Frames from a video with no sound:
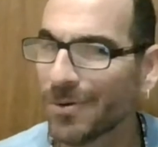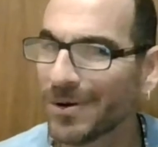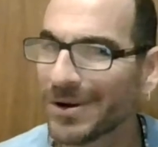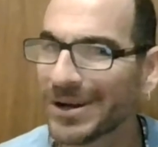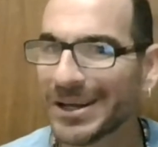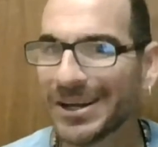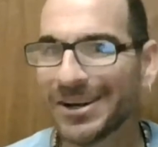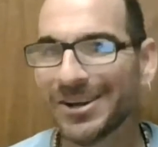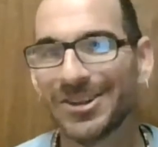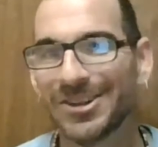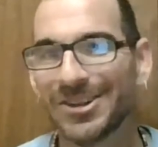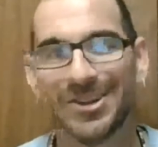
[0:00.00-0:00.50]
we're
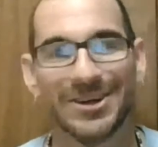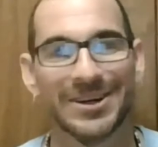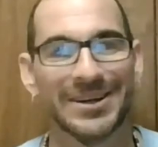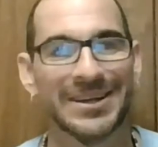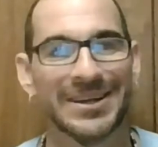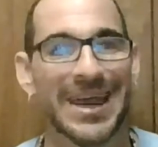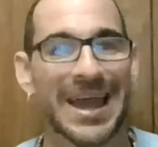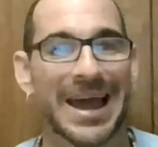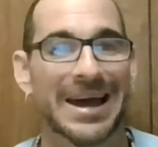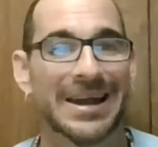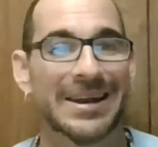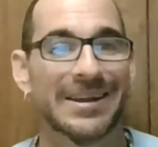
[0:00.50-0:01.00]
going to
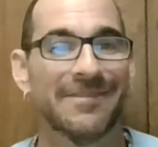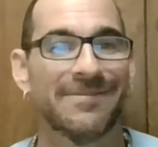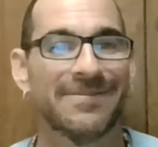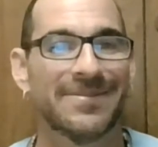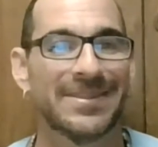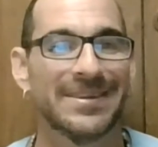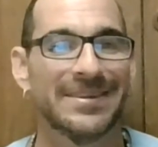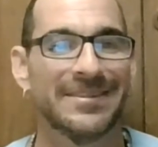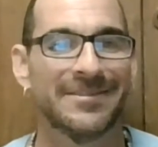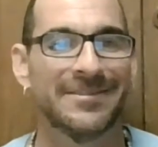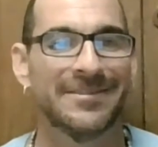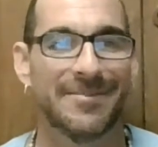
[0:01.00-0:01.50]
look at if
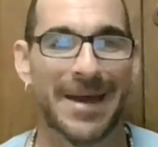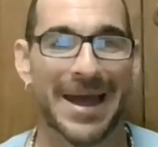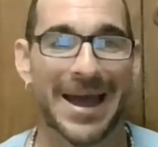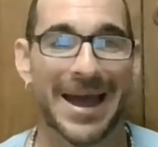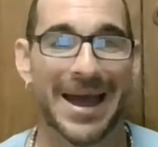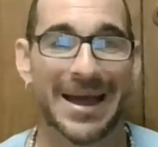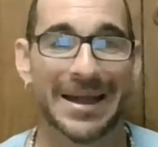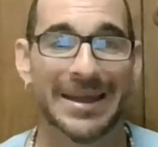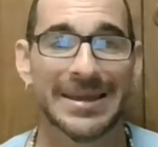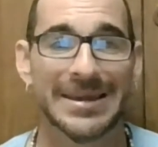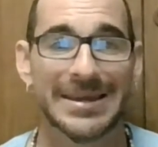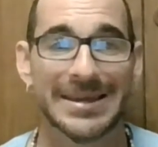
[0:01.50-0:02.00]
this
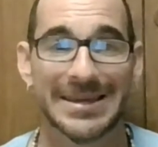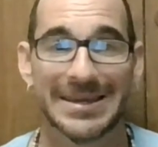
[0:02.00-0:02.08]
bag